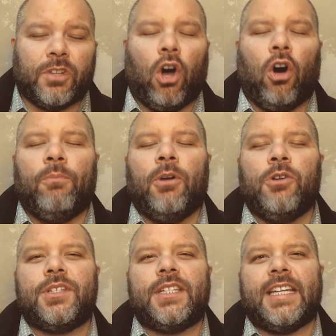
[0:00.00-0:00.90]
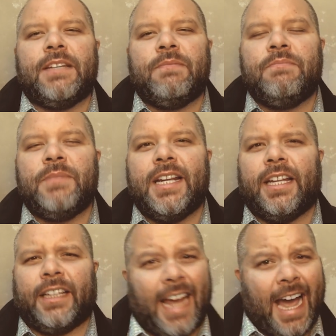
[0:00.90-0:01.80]
Almost
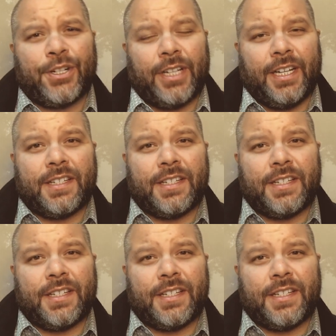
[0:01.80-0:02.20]
immediately, actually it's